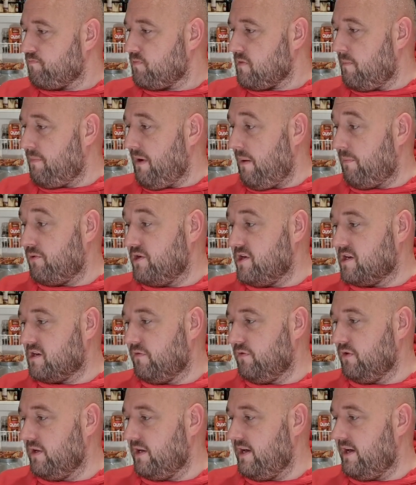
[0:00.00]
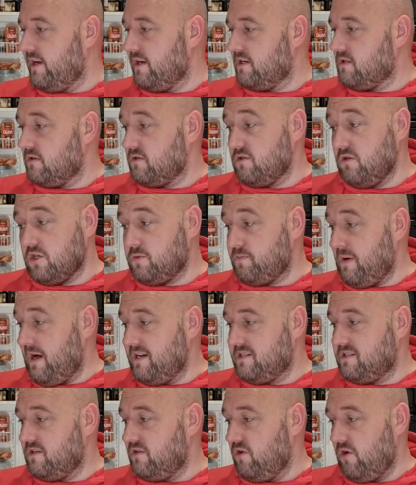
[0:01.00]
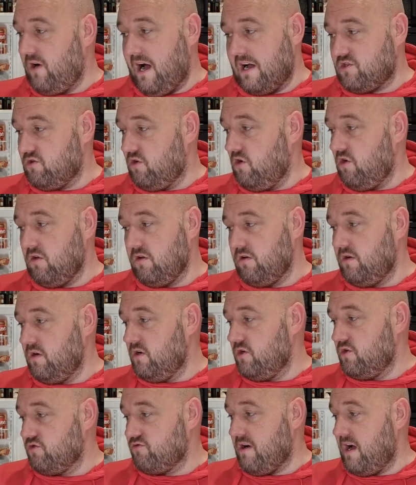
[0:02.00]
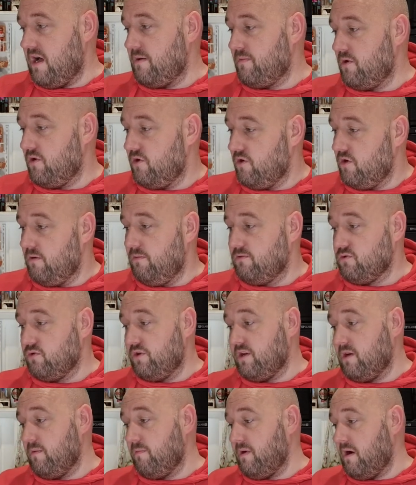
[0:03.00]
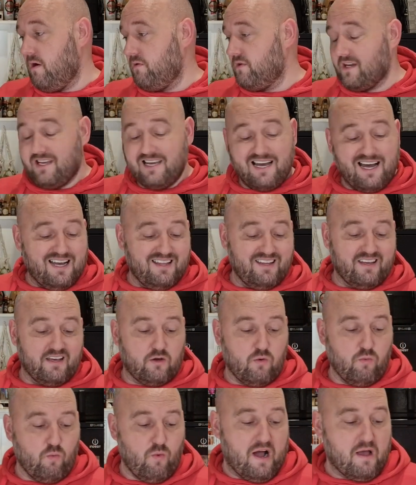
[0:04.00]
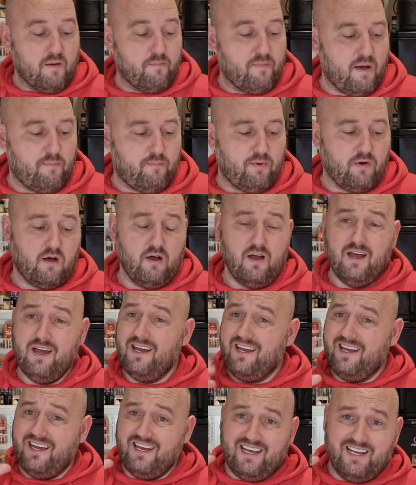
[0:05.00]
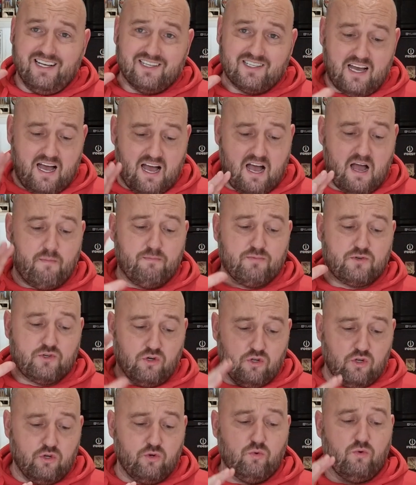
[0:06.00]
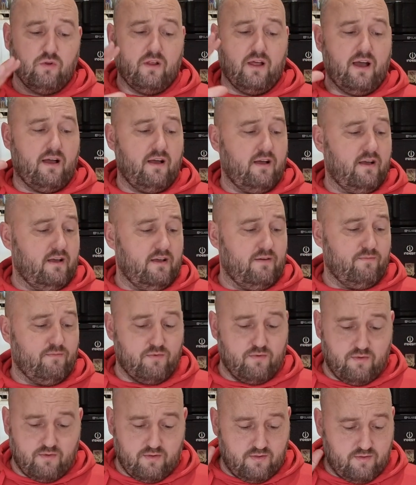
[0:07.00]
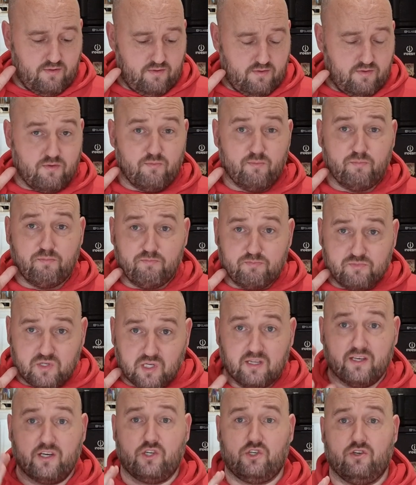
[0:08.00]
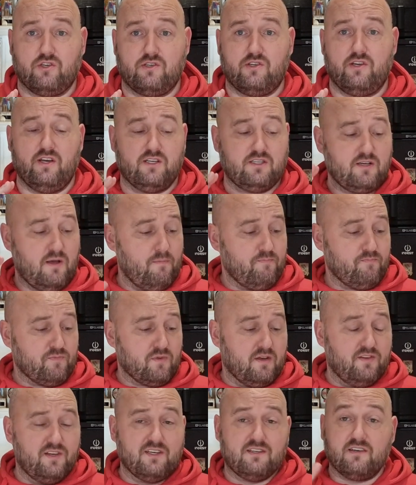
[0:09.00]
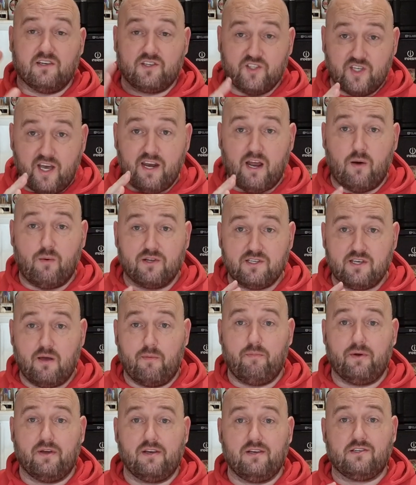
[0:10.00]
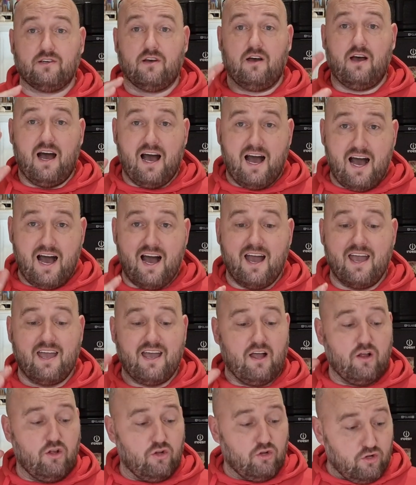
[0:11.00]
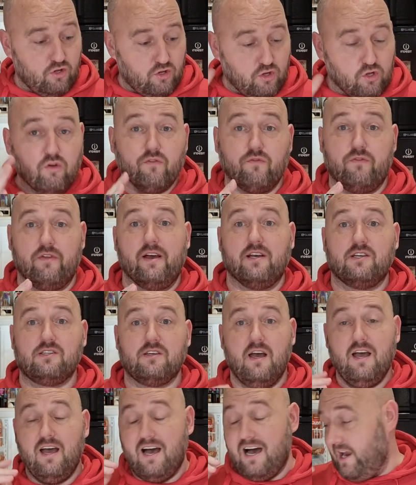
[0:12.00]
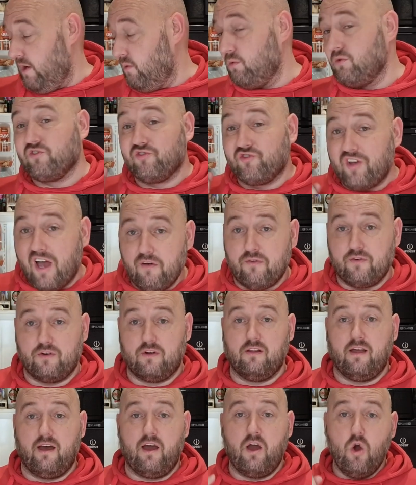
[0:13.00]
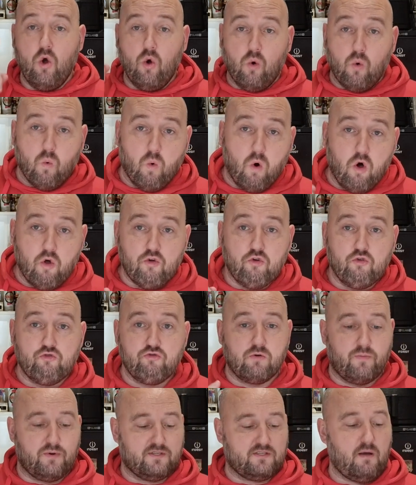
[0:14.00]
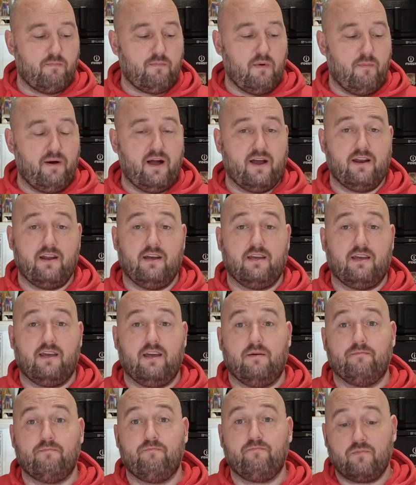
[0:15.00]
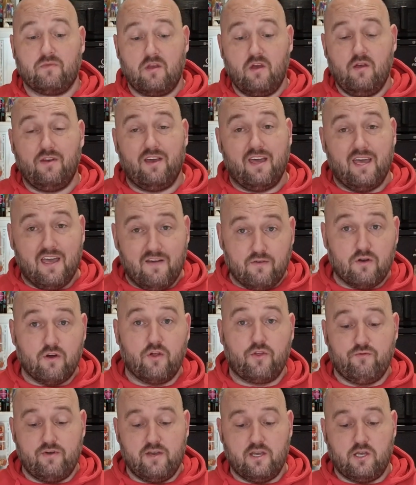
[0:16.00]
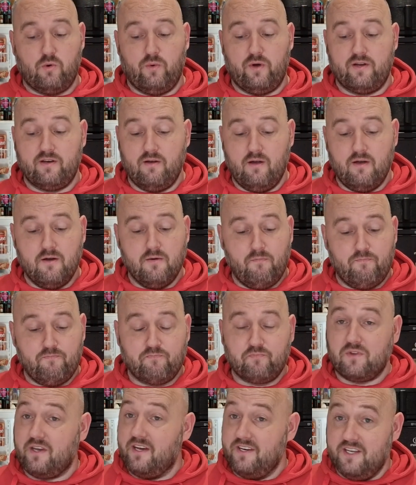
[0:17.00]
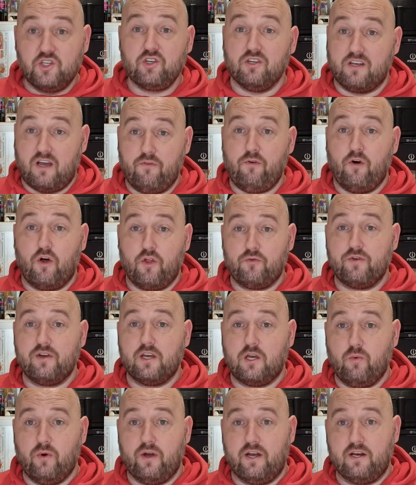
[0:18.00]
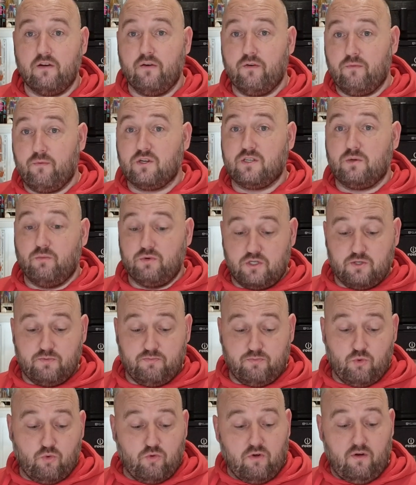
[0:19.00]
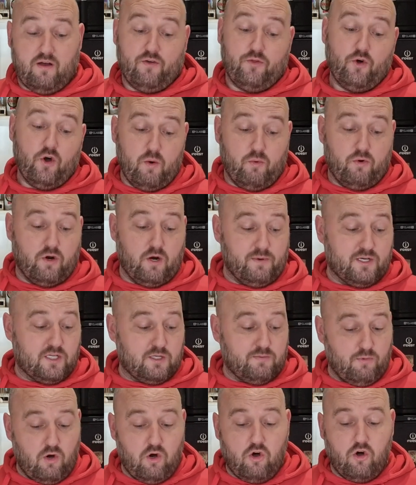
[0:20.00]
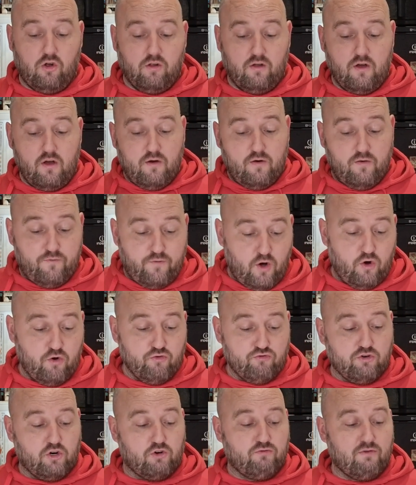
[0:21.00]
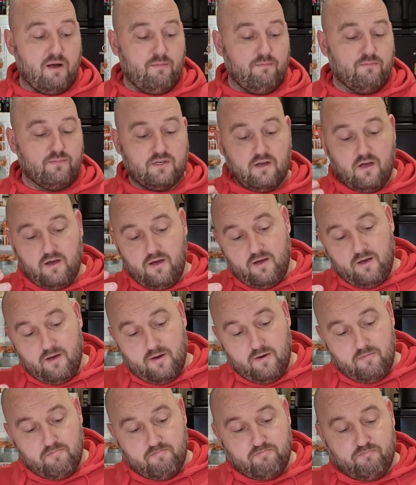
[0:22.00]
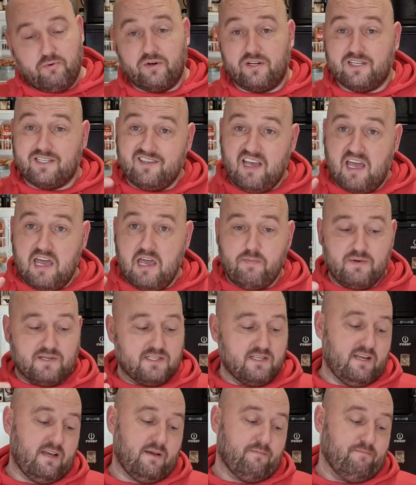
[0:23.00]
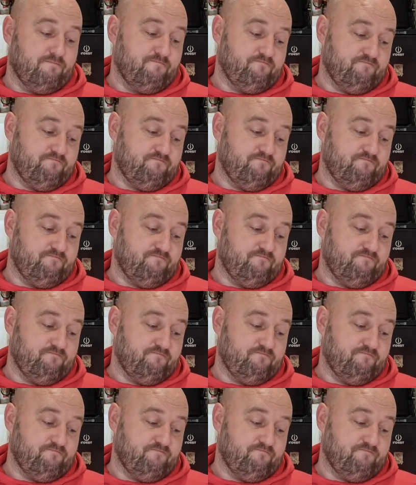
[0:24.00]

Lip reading: Paprika flakes. It's not spicy, though, at all. Dried herbs, onion powder, garlic, white pepper. It's absolutely delicious, this. This is a 10 out of 10 pizza. I love this. And I will definitely 100% be buying it again. Even at £3. Initially, I thought £3, because I thought it was going to be small, 400 grams, but it's deep, isn't it?